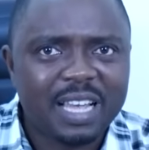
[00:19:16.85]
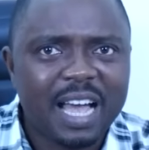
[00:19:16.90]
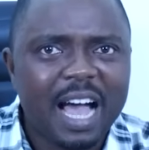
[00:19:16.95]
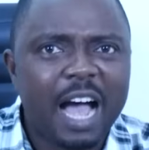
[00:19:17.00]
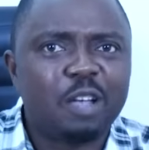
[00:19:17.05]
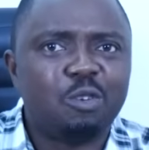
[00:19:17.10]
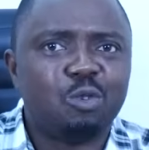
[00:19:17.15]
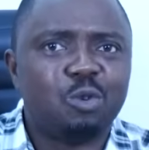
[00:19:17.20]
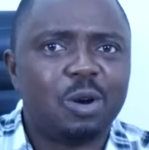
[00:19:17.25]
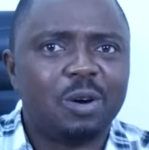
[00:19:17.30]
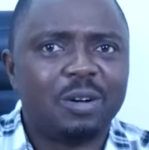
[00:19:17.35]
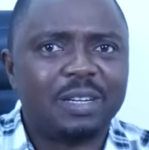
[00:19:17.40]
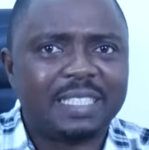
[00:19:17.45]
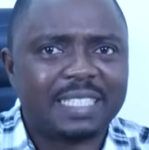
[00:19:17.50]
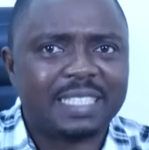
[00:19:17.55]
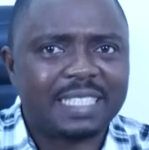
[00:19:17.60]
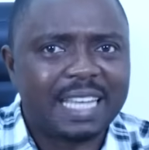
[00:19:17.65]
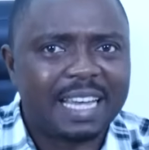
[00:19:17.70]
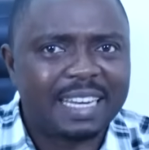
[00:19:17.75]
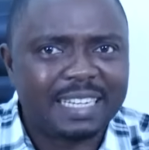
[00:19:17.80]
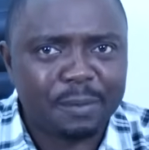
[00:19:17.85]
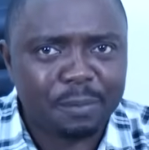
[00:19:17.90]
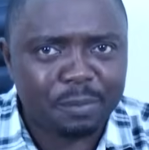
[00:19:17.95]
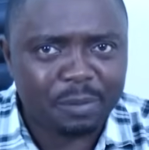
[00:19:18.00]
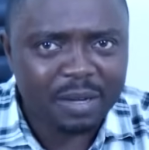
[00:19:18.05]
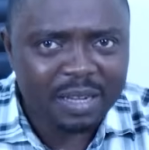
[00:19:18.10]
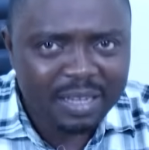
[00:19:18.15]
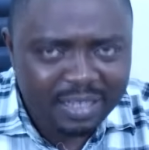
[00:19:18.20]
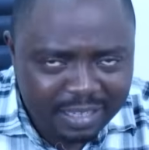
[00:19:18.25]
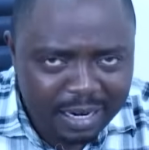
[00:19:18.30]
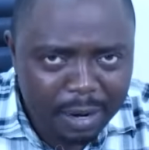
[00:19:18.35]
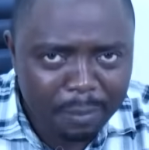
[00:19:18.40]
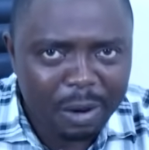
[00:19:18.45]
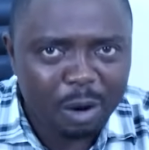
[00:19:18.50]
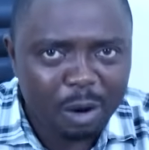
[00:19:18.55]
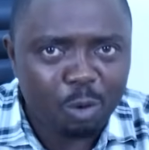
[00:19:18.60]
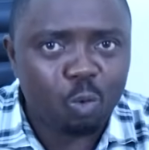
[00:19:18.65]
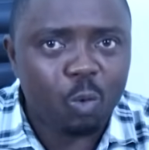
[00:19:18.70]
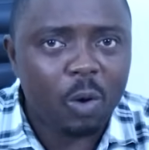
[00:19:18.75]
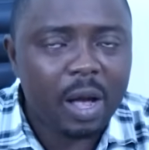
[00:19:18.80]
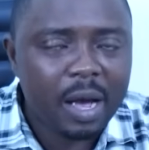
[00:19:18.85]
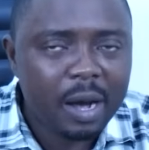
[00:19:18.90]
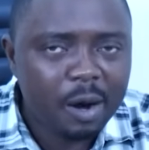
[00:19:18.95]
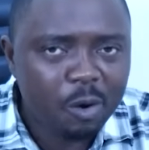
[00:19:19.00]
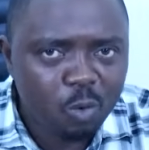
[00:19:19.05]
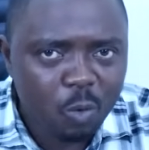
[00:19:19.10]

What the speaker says: and you go understand the grammar well.